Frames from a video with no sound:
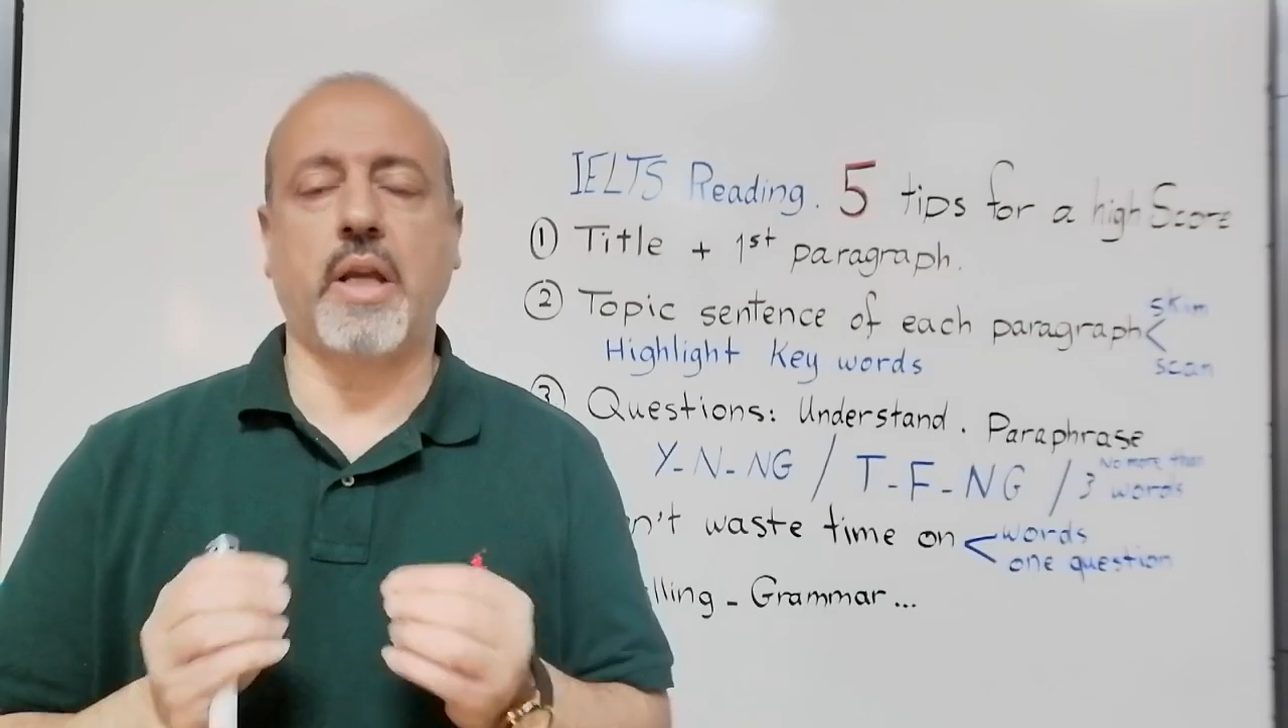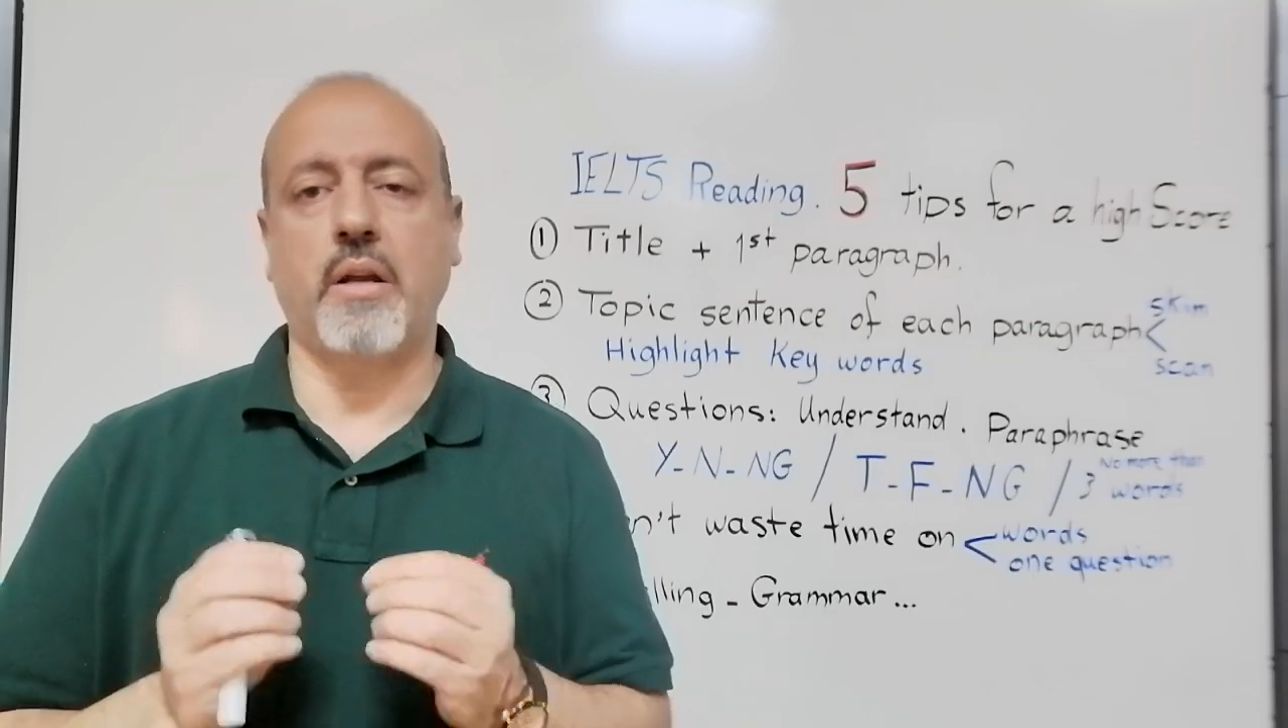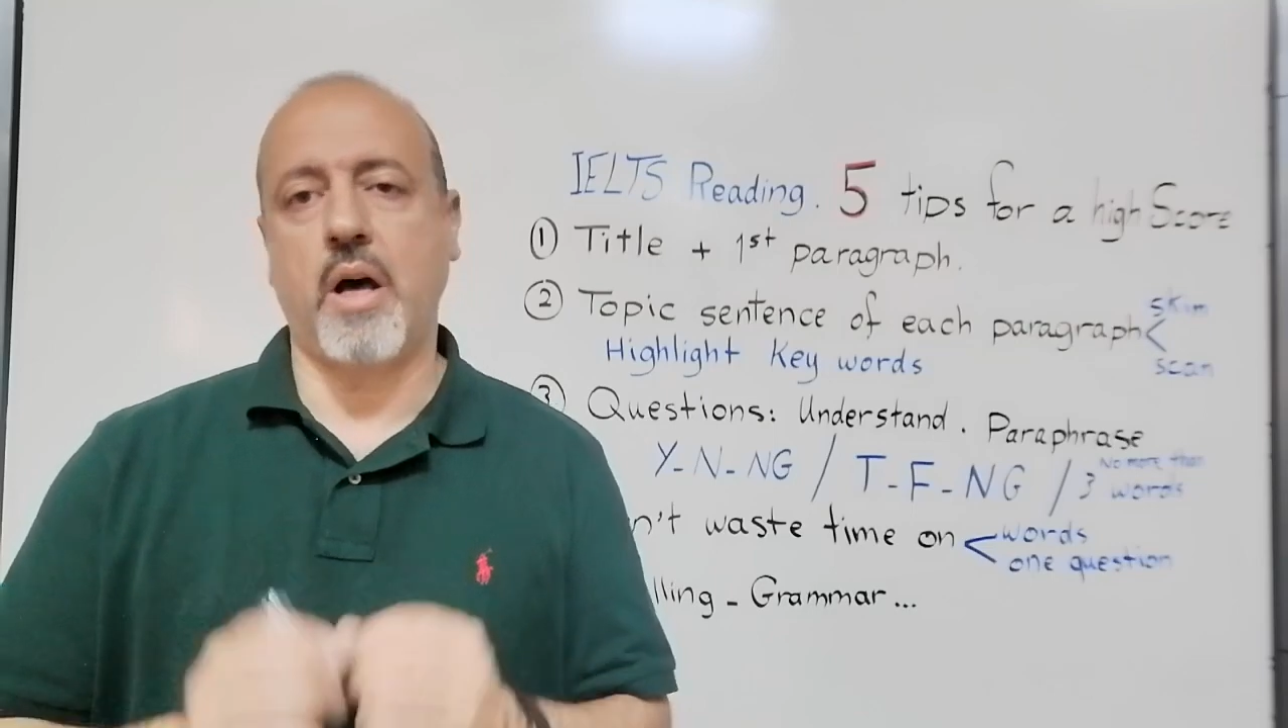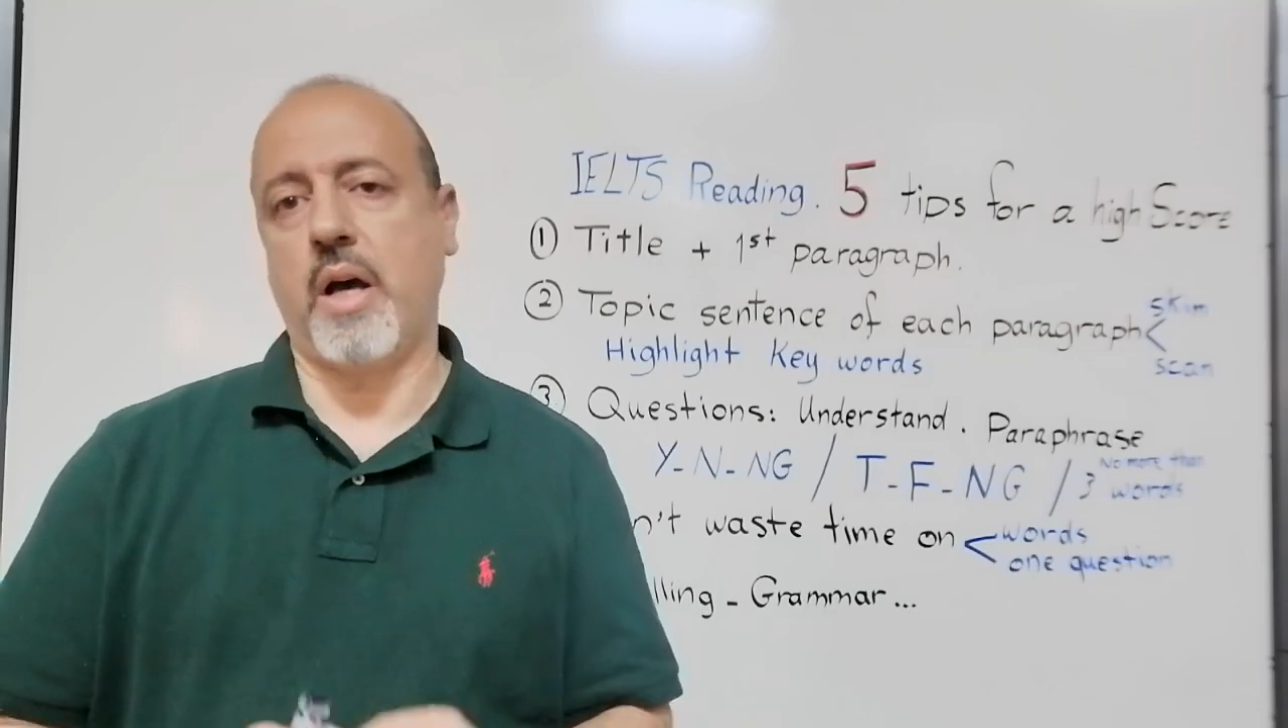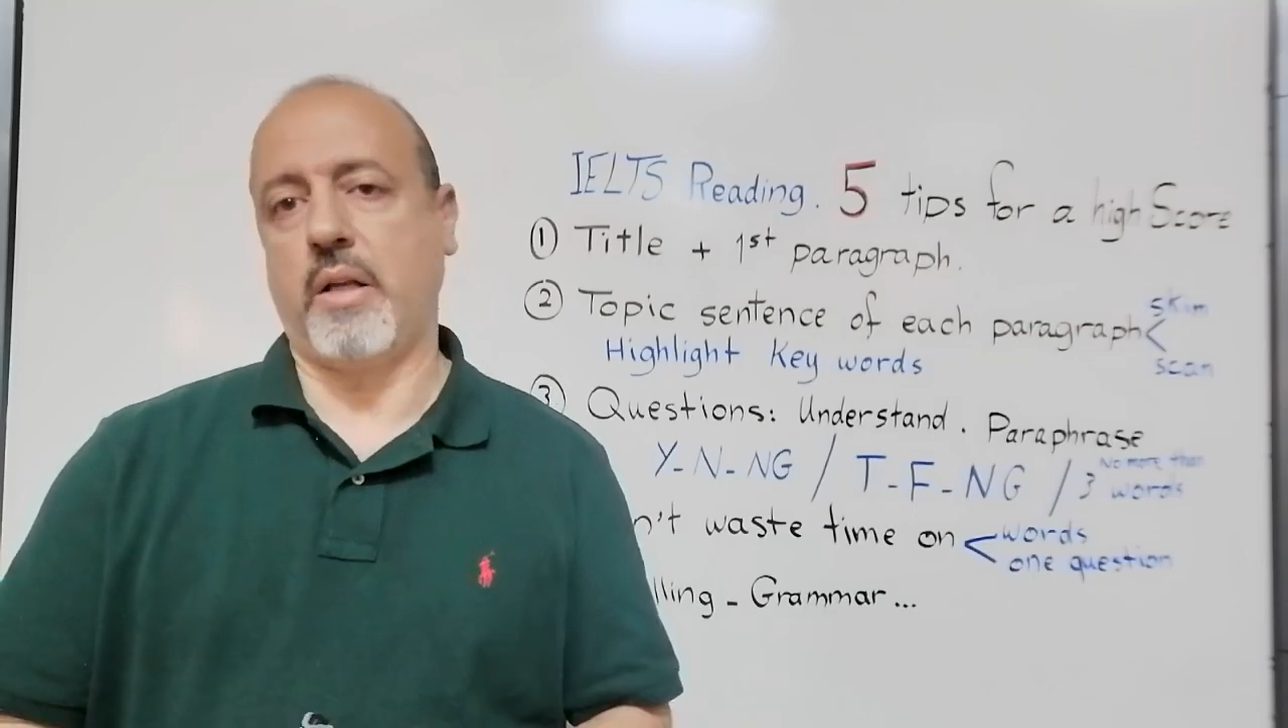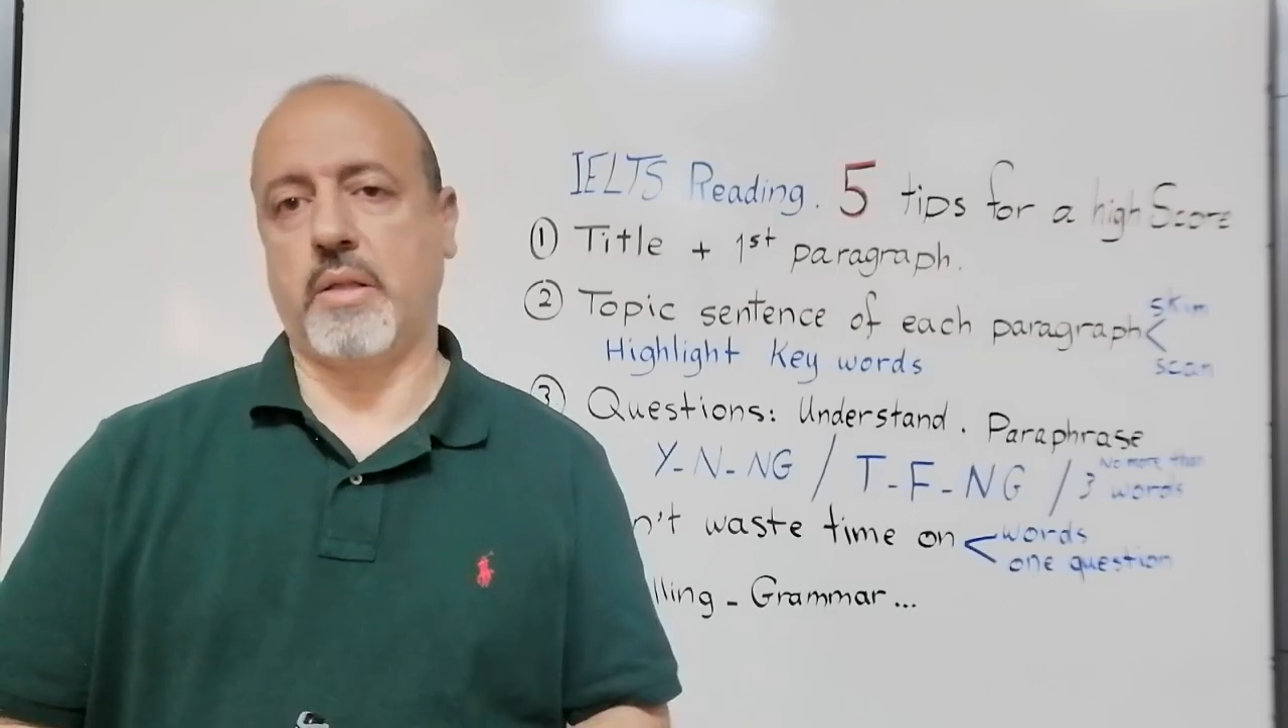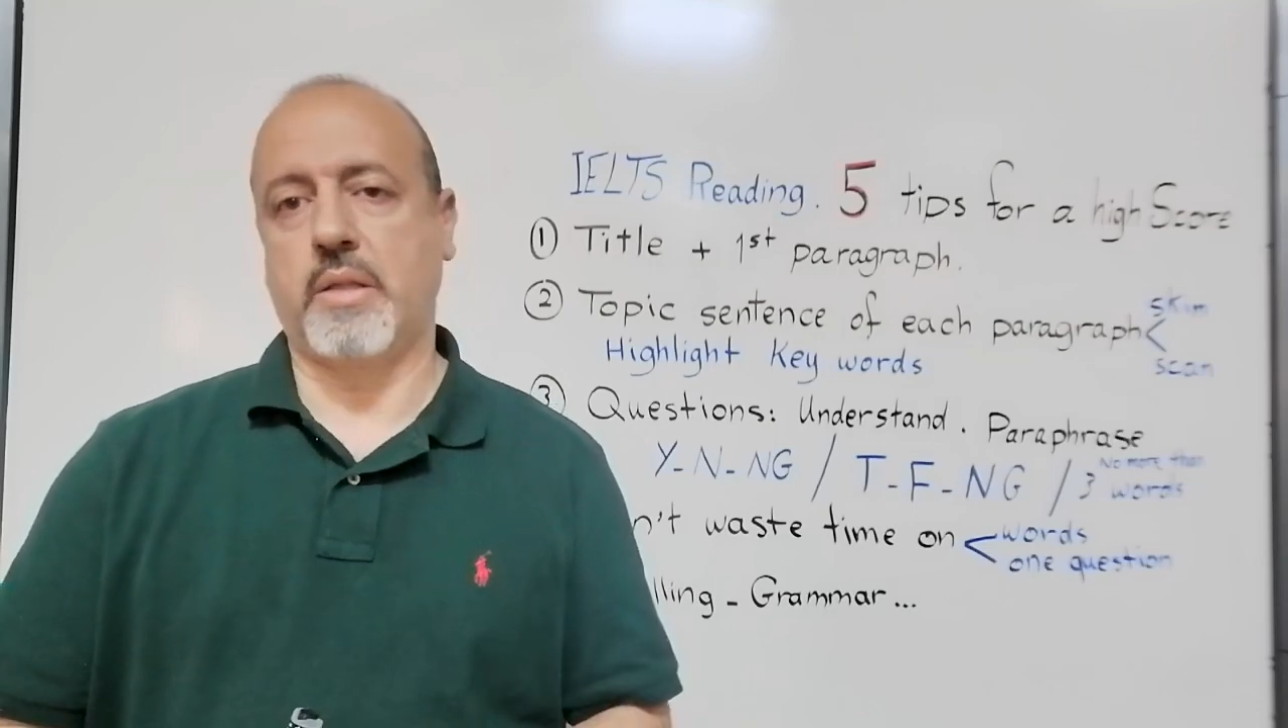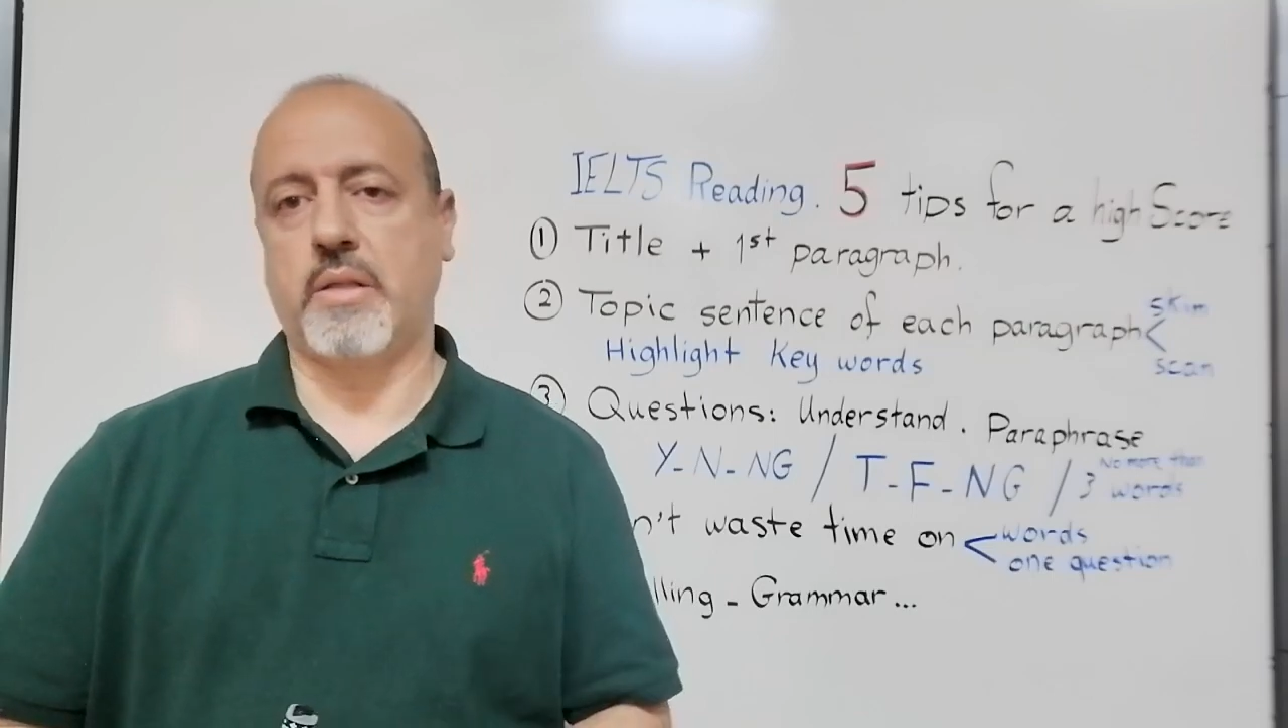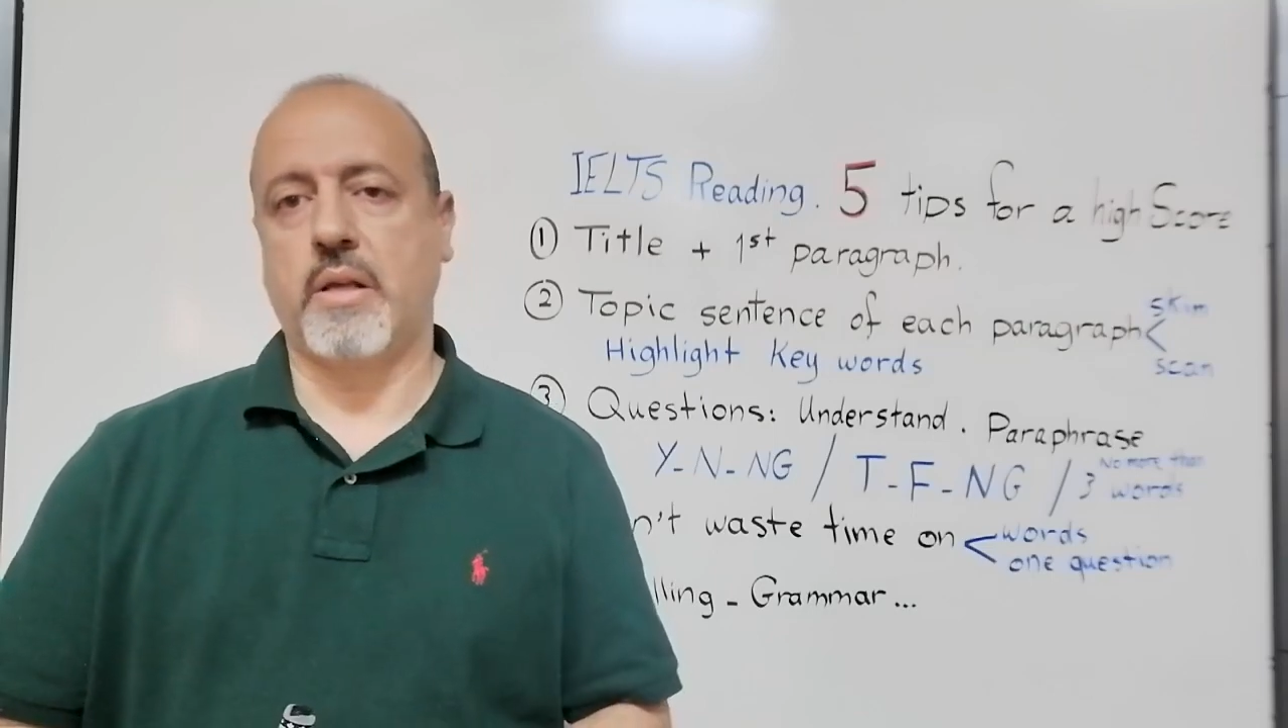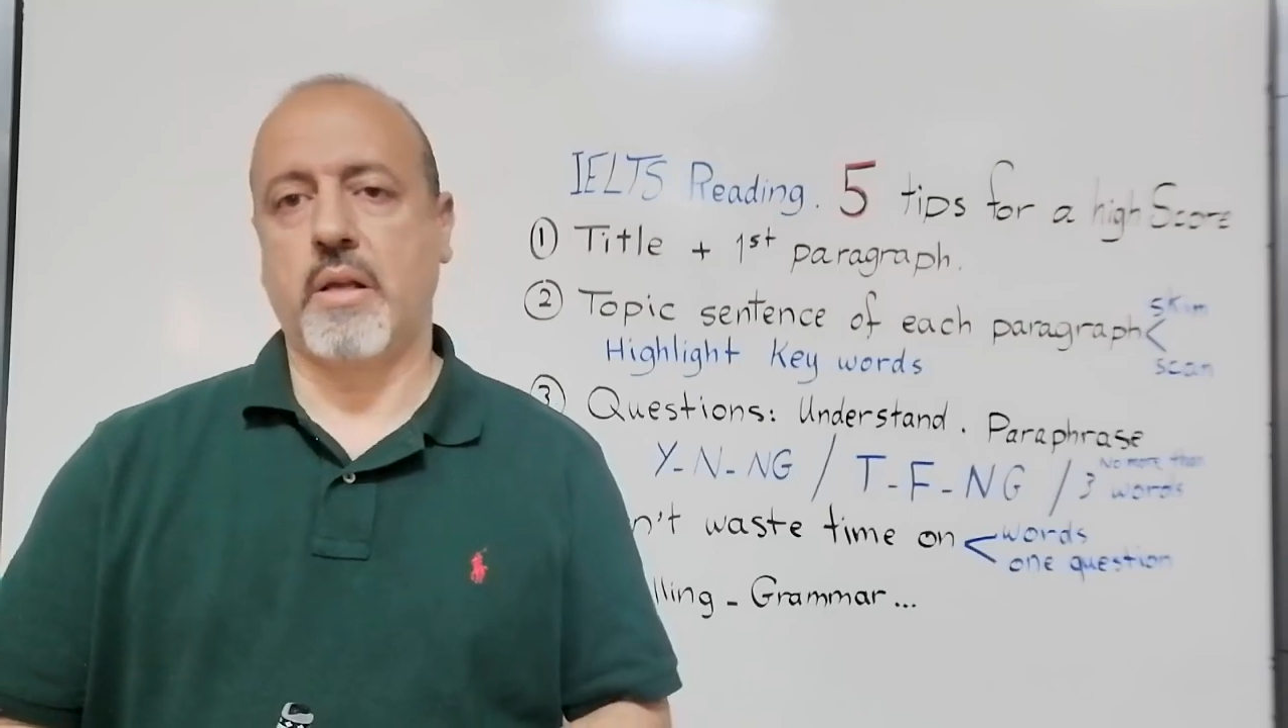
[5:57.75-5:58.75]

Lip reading: in IELTS.